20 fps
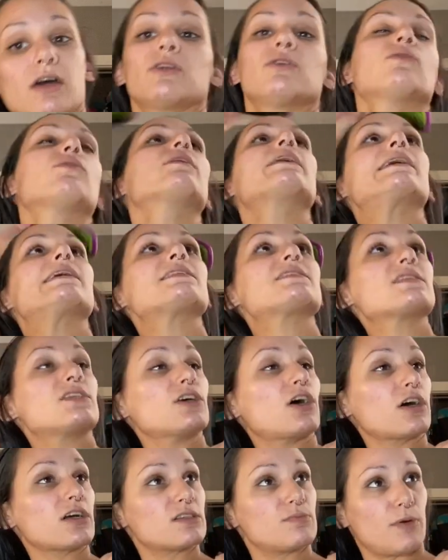of noise. The
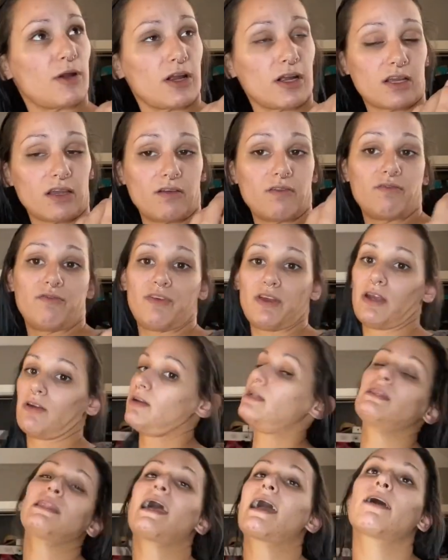dogs bark very
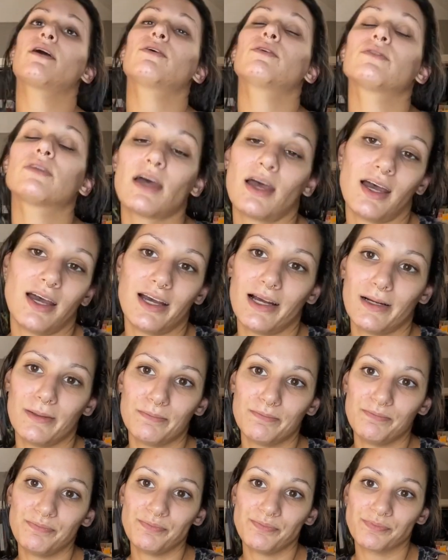loud,
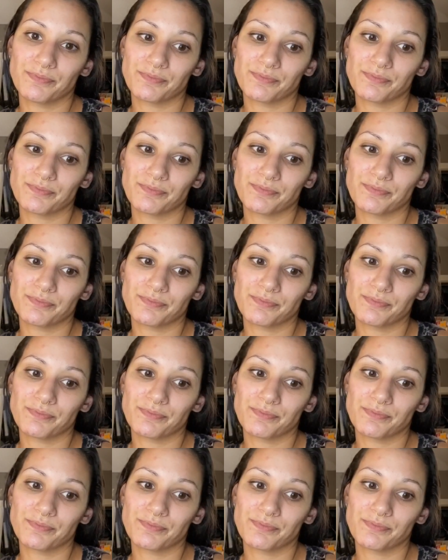um,